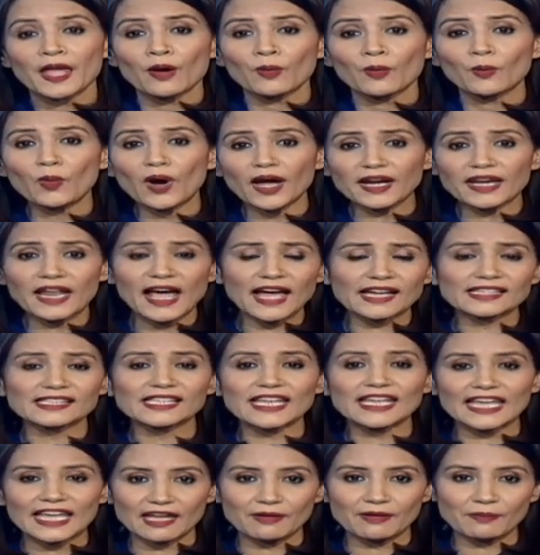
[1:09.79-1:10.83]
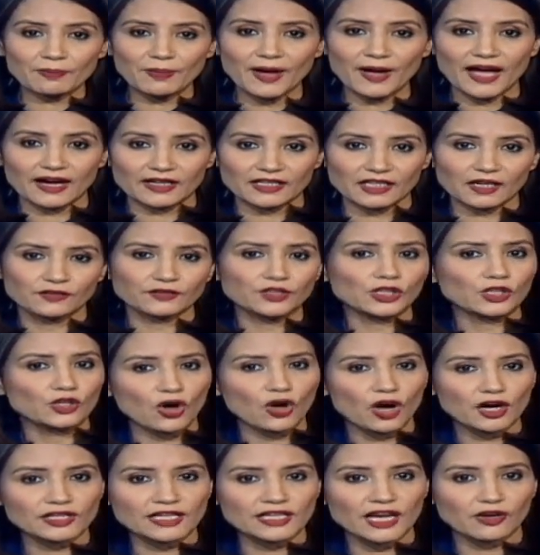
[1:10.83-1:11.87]
What has the impact of the
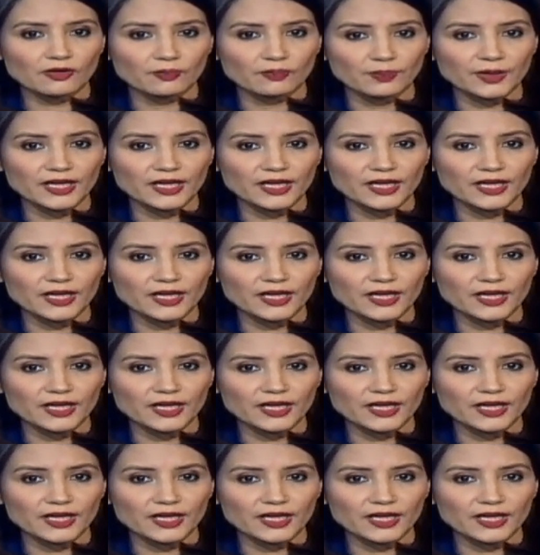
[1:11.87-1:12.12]
lockdown